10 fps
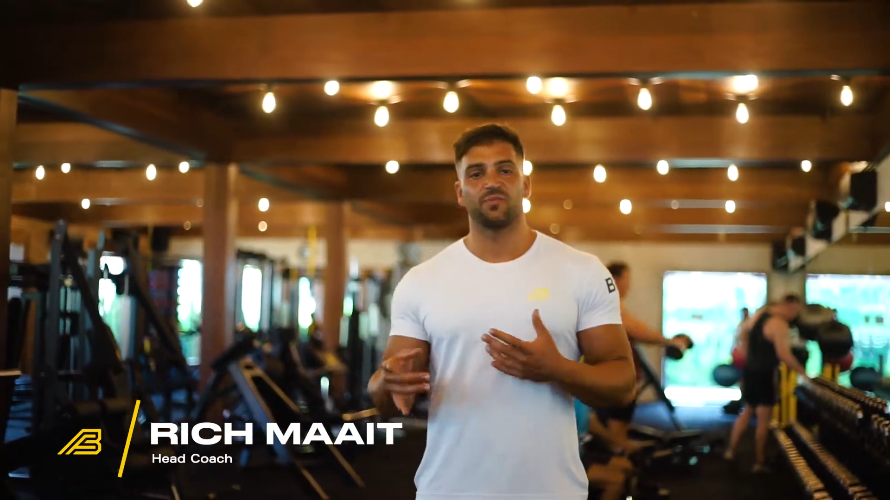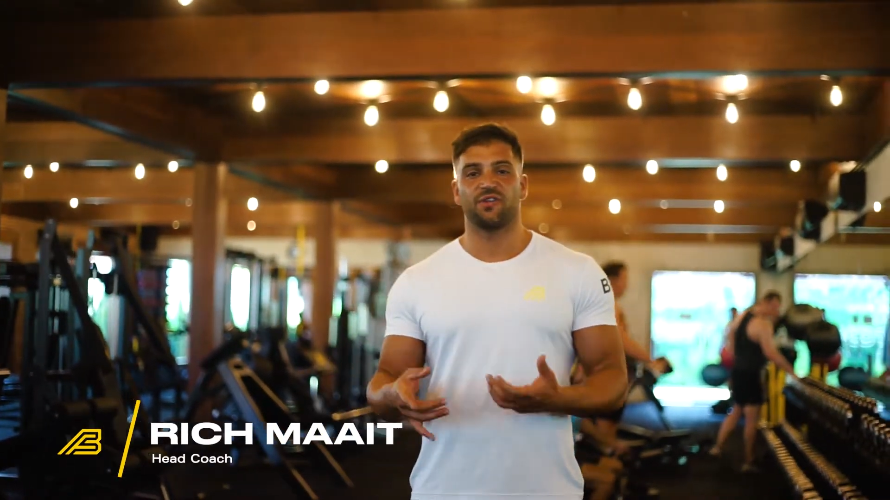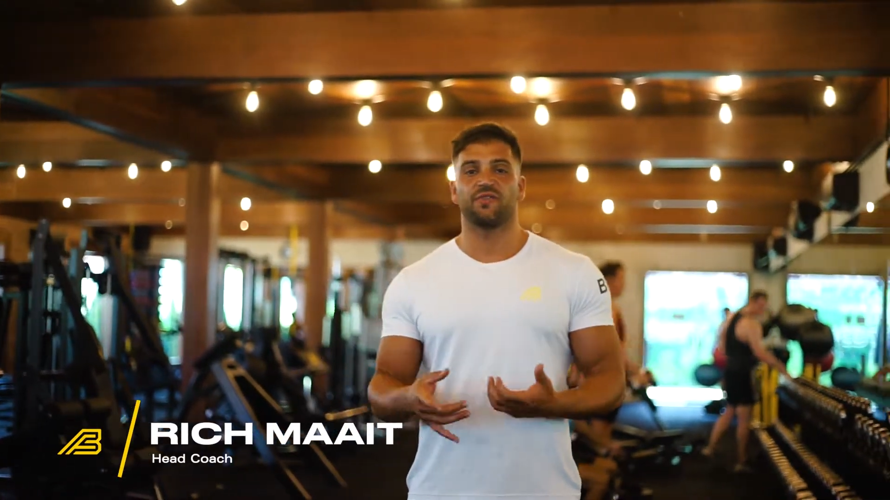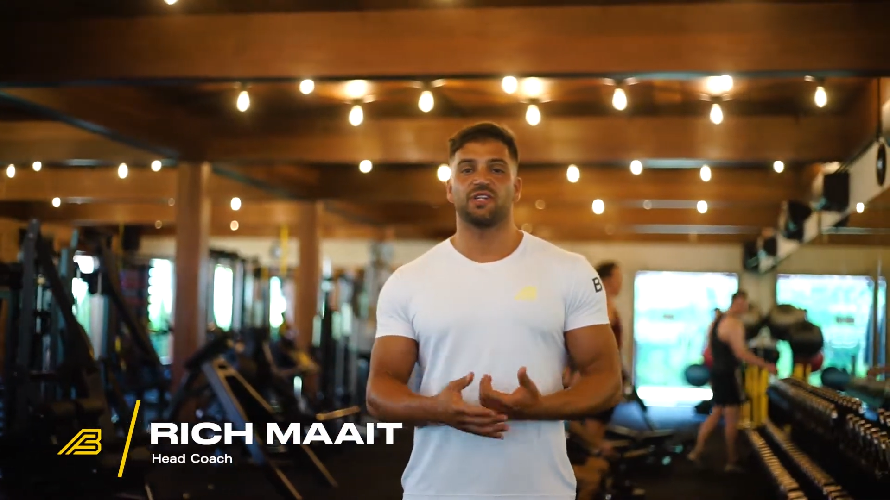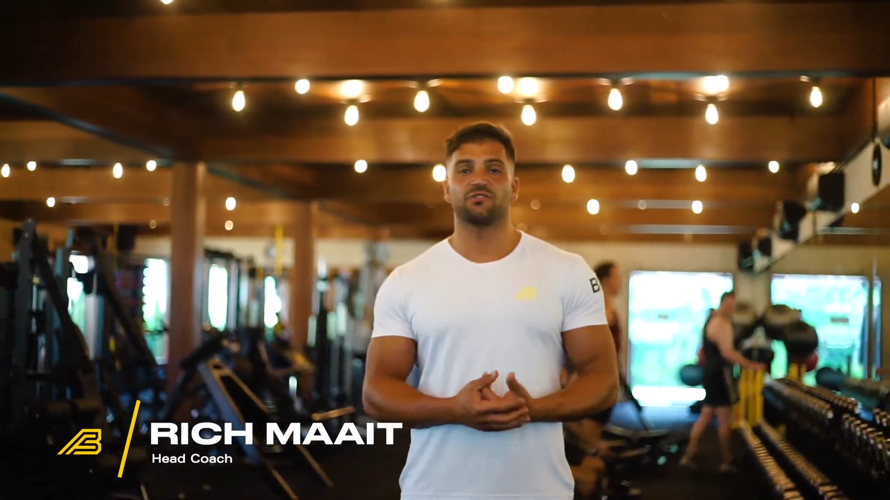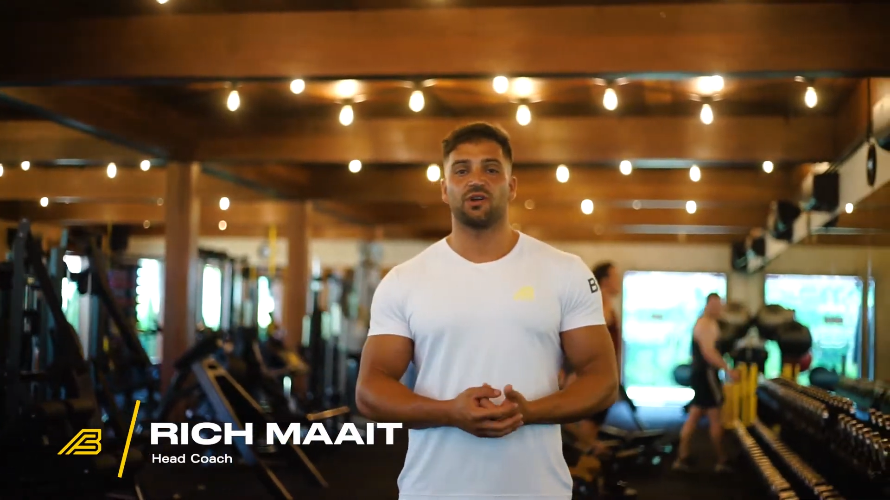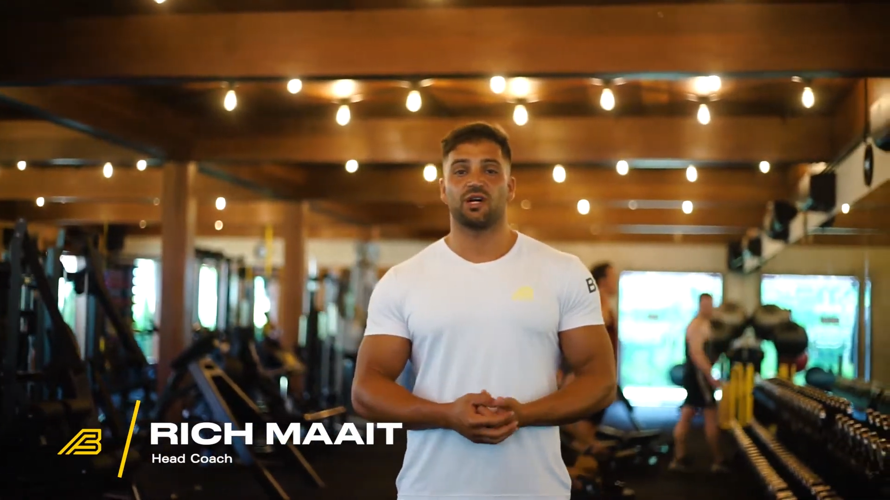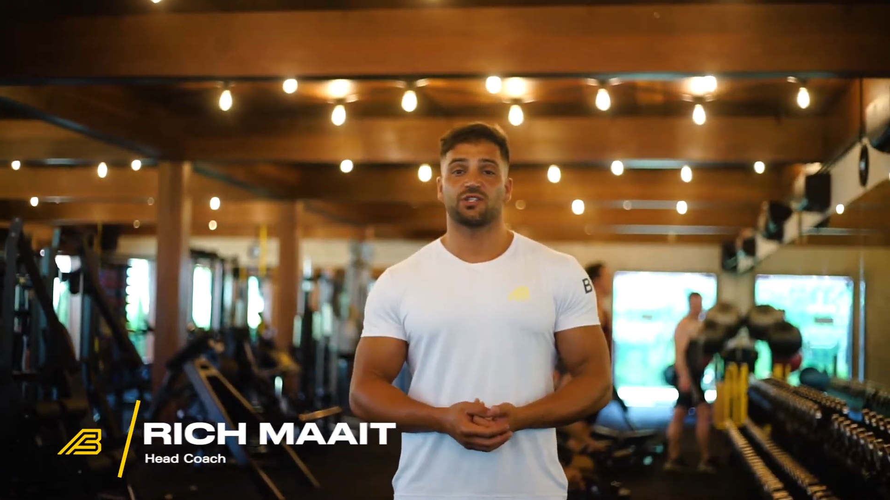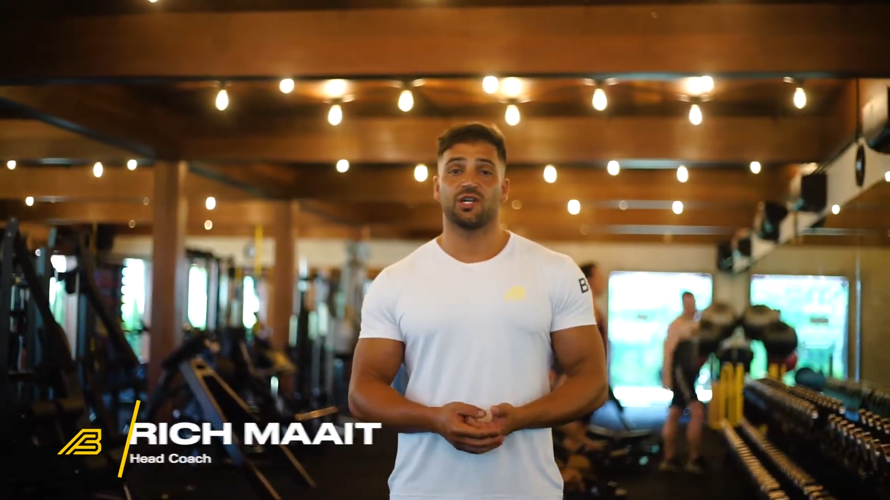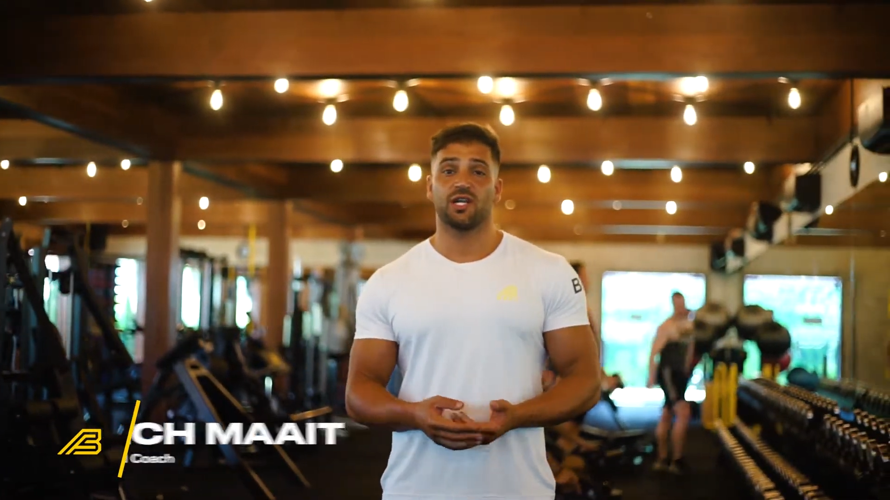a bit of an
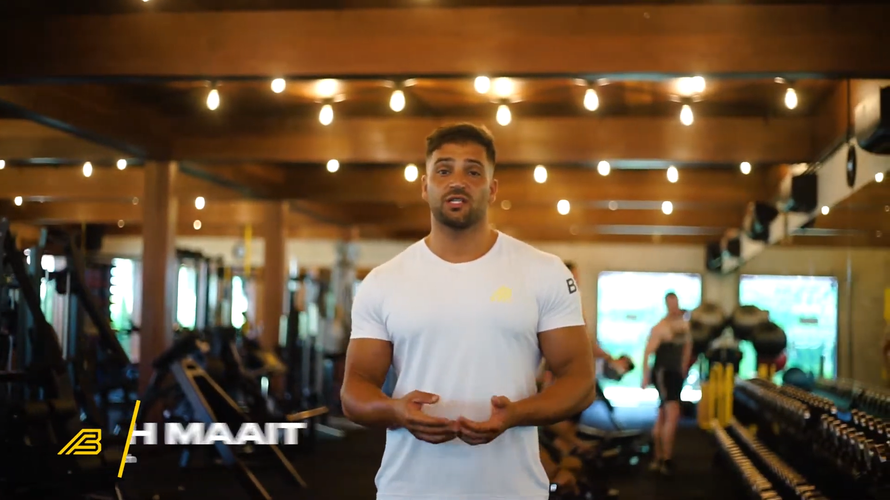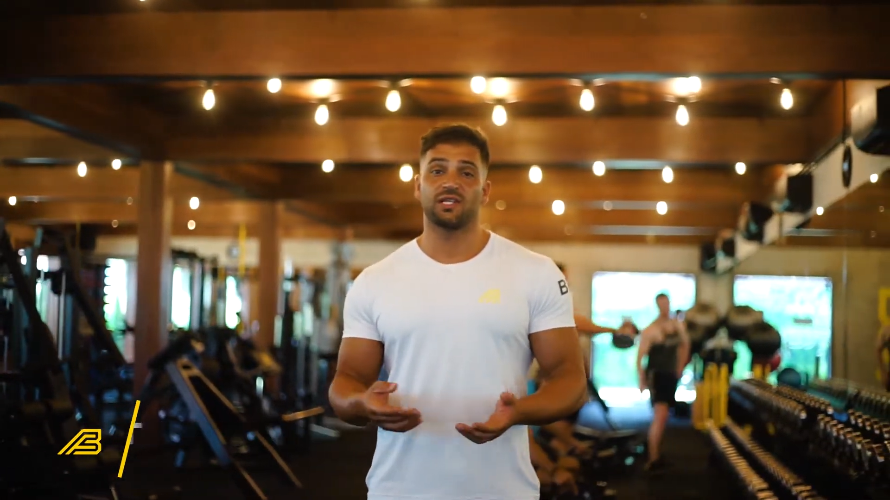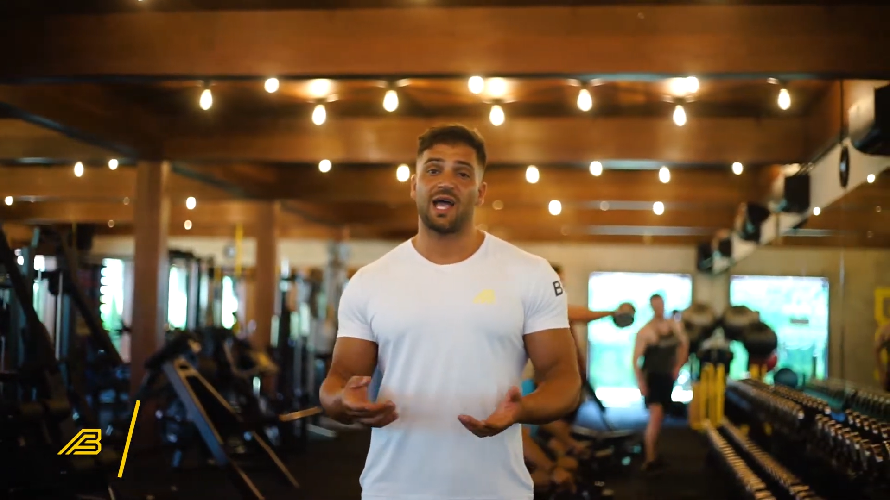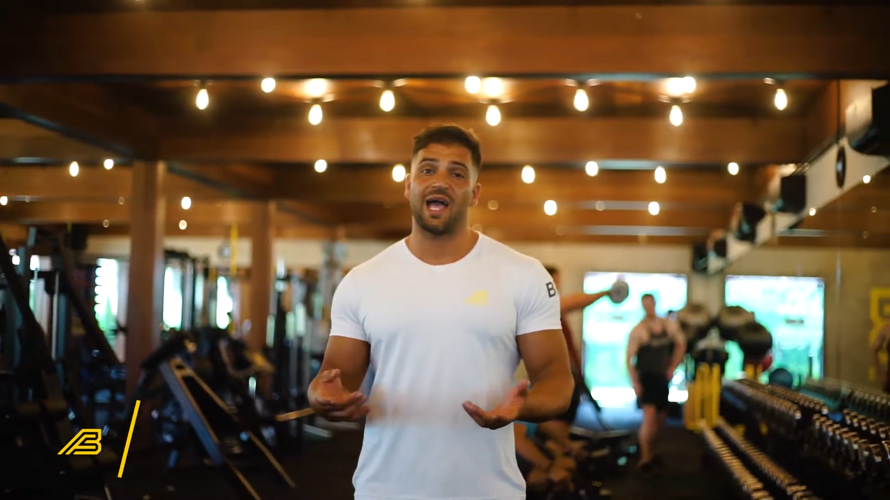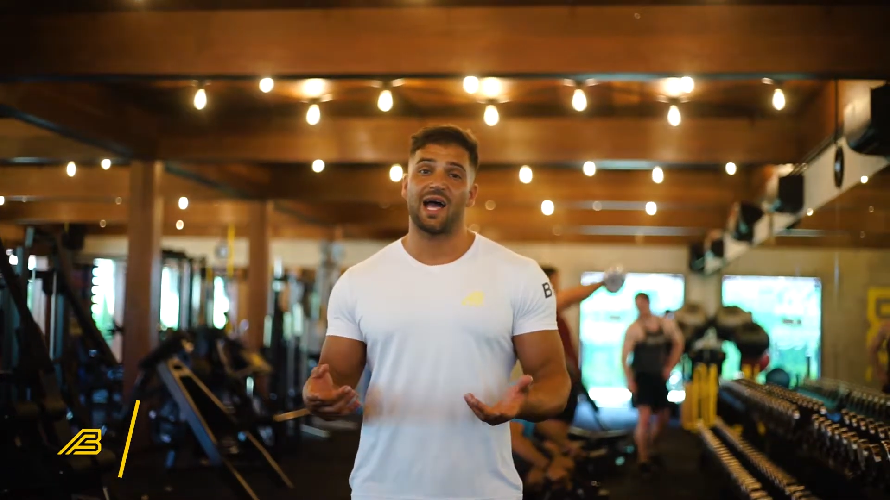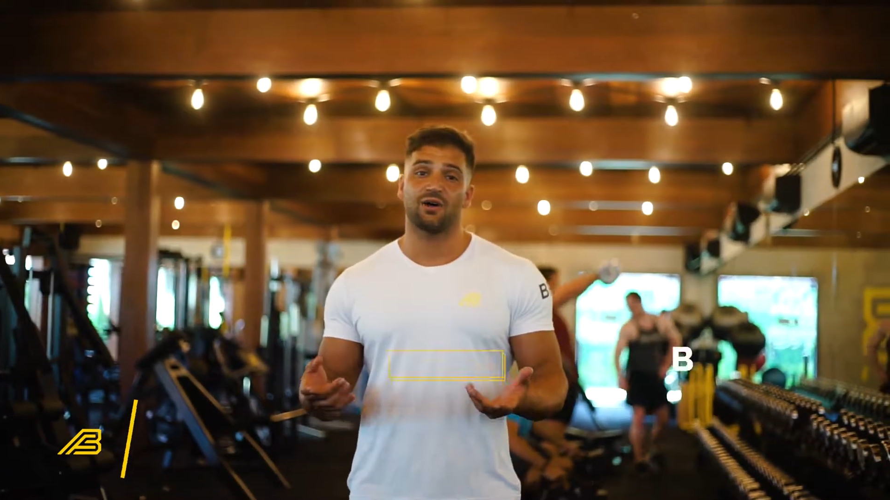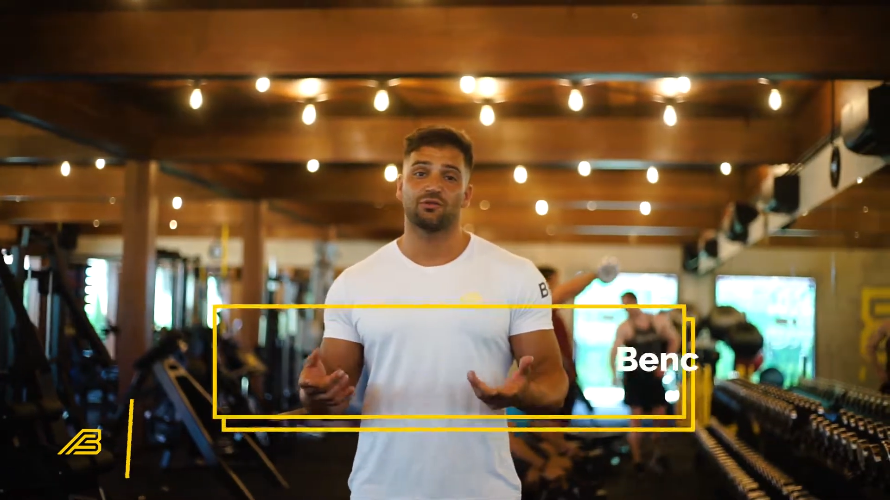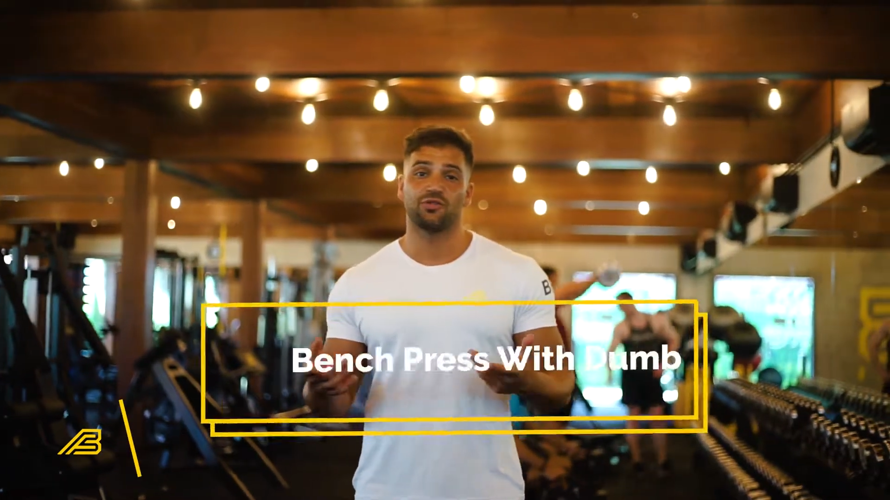introduction into how